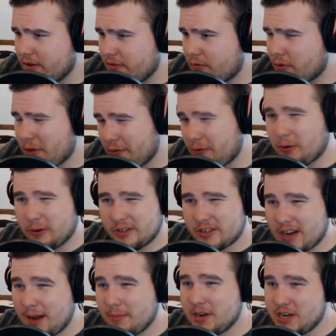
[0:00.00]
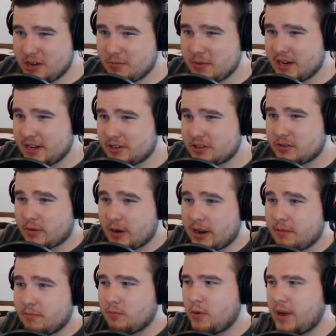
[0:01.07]
For the first time in human
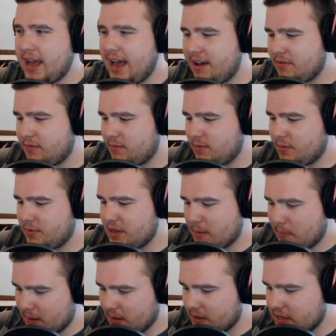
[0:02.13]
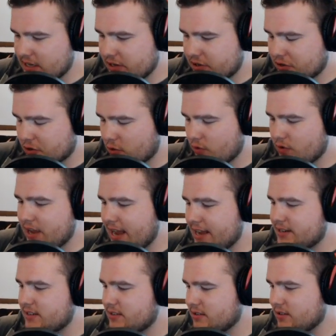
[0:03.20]
history, we have the ability to
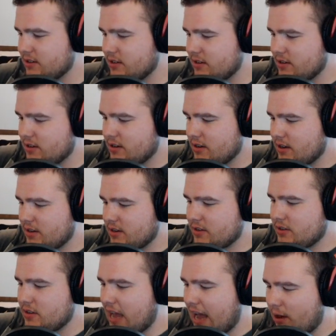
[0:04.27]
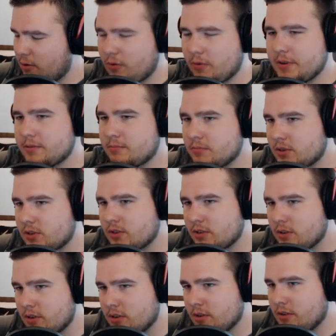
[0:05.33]
create algorithms
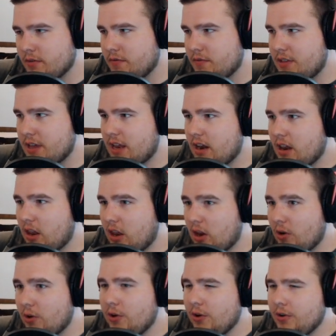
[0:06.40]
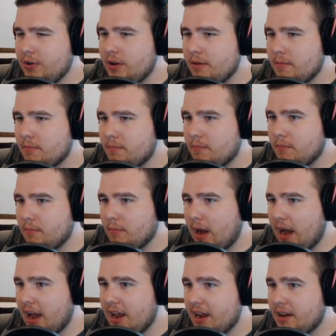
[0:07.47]
that learn
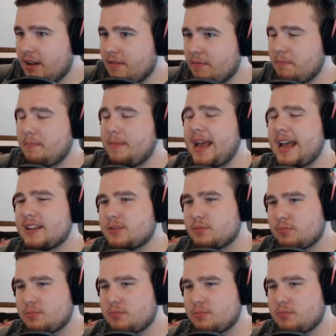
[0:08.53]
by mass